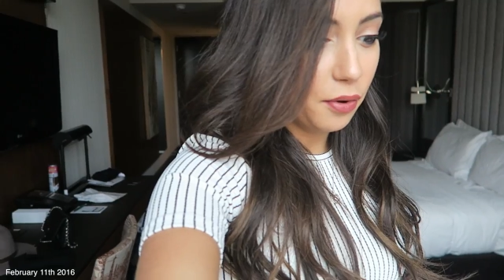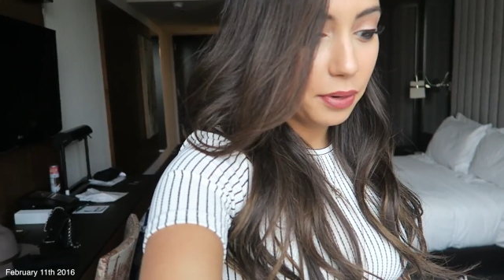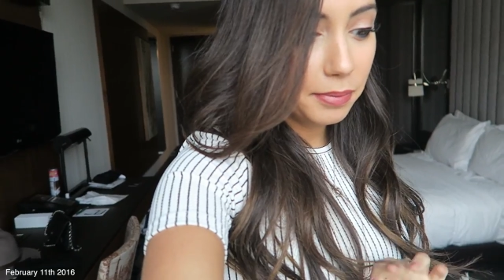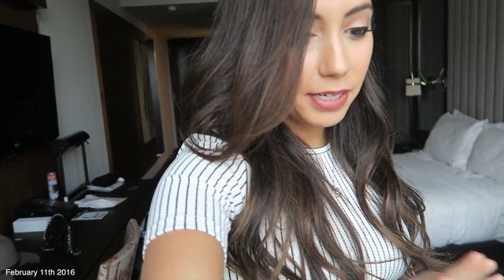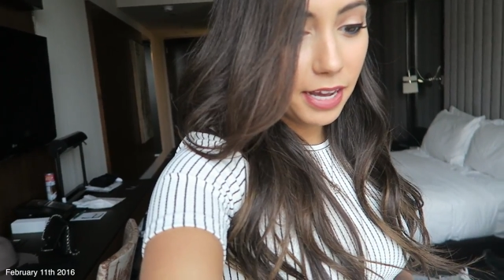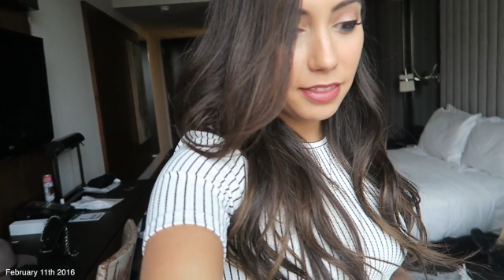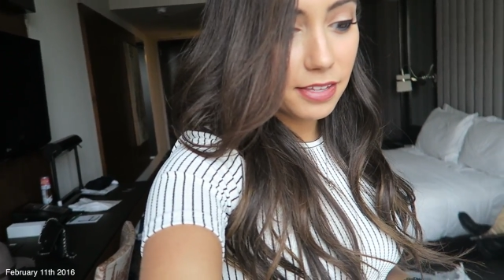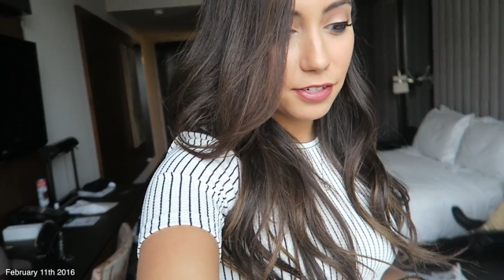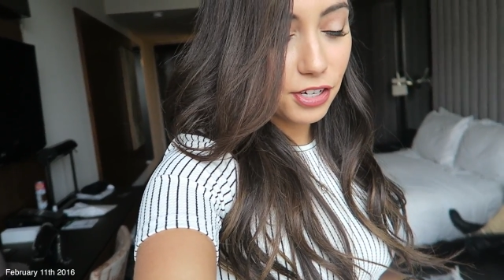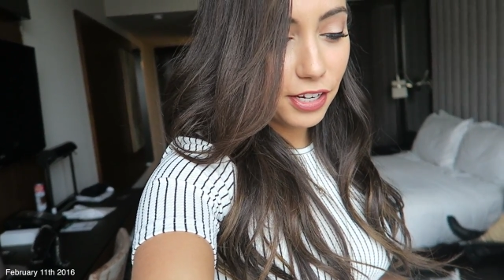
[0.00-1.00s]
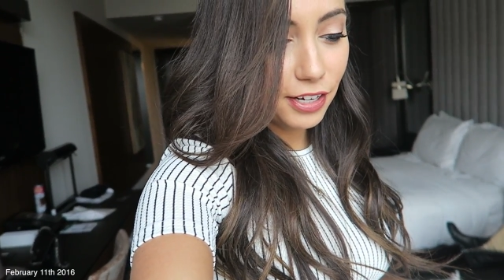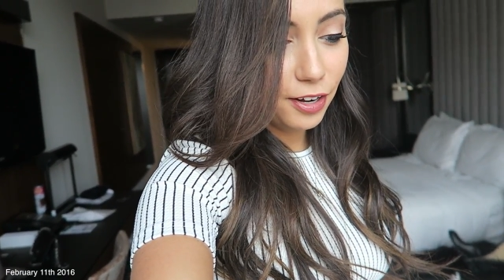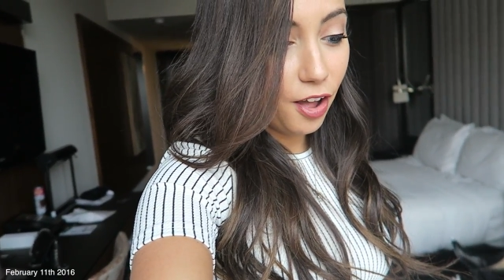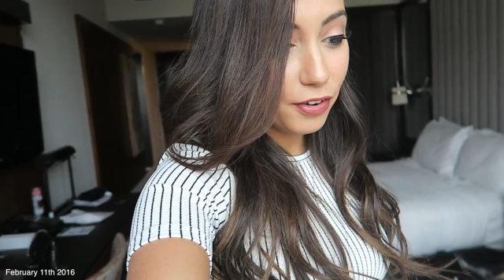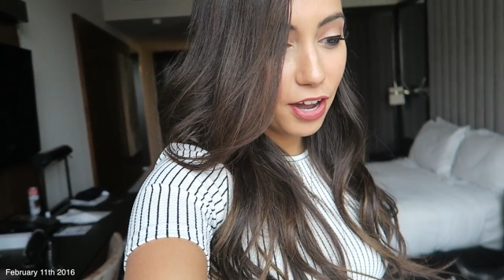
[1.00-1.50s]
I know what I'm gonna get, the chicken
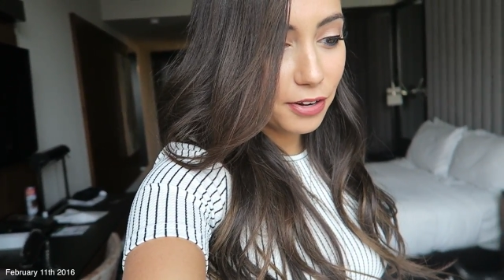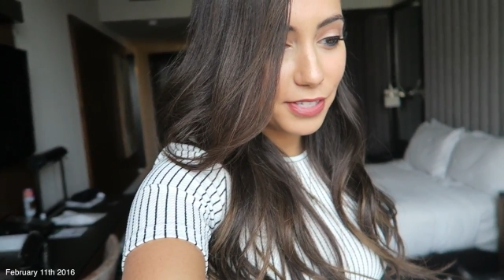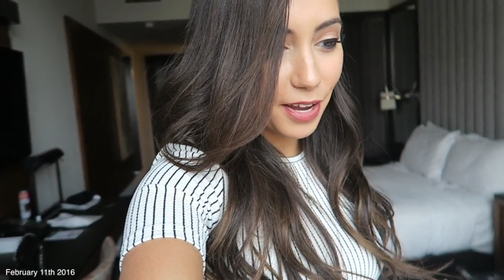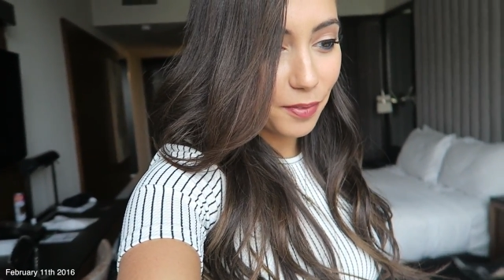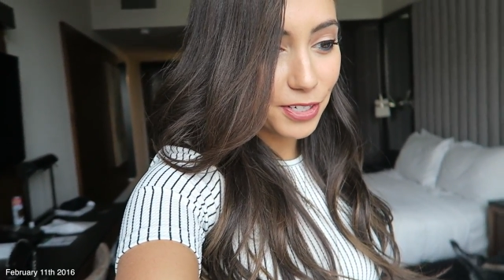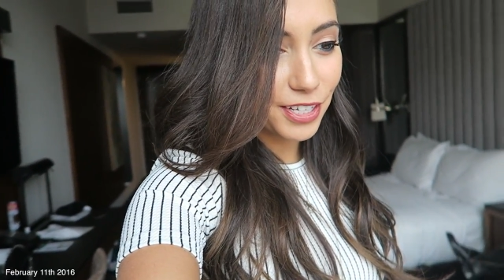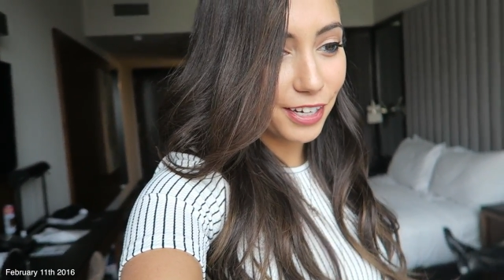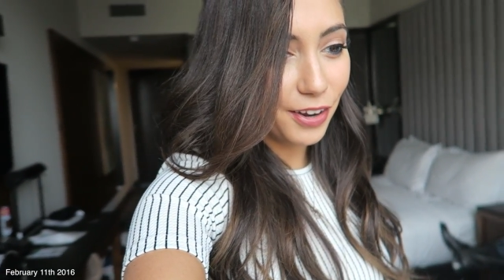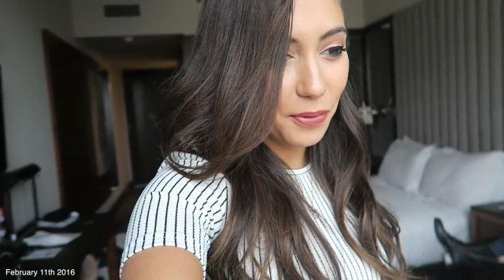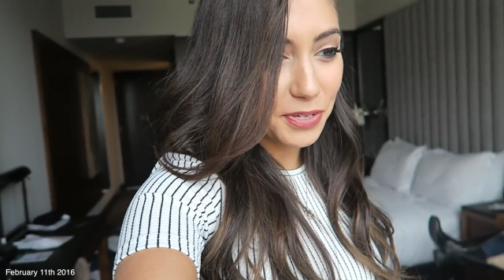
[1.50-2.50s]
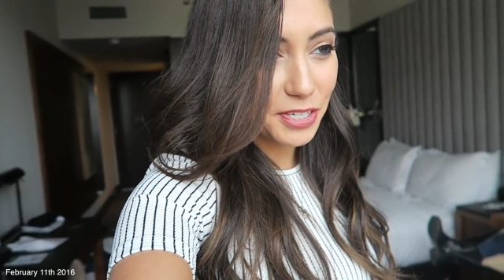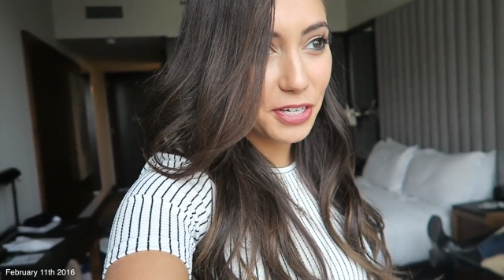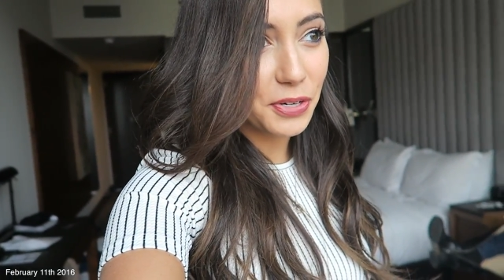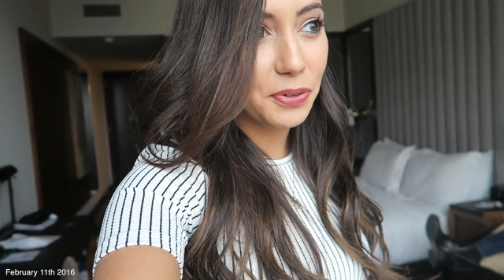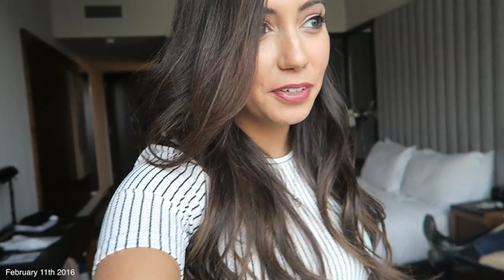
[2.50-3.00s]
and avocado sandwich like I always do. Yeah,